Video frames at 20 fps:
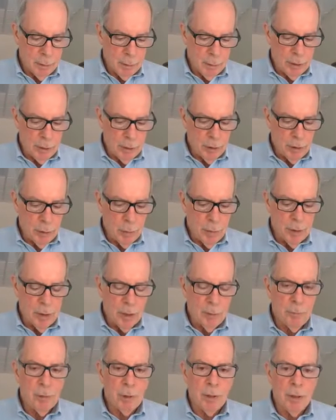each doing
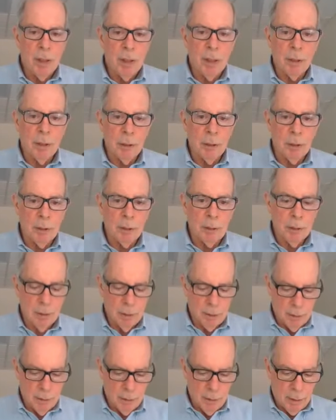different things
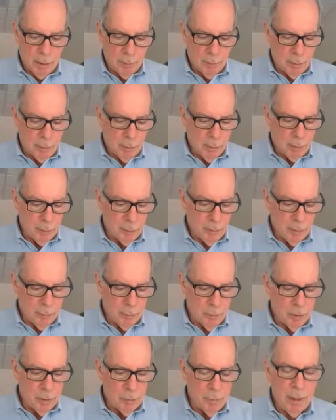have been
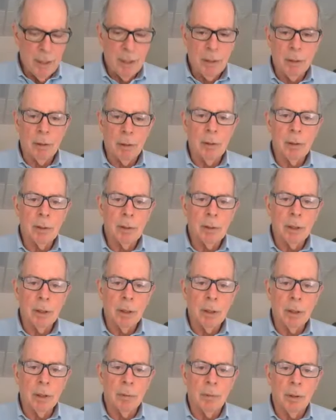difference makers
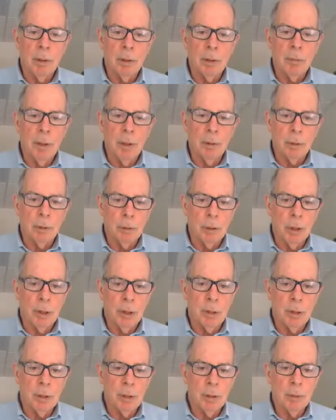in the field of elder
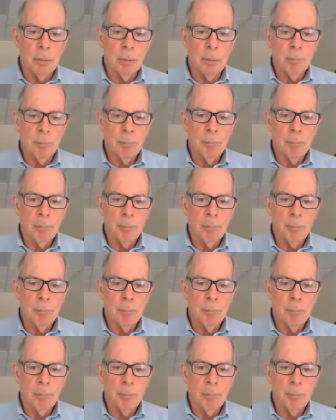justice.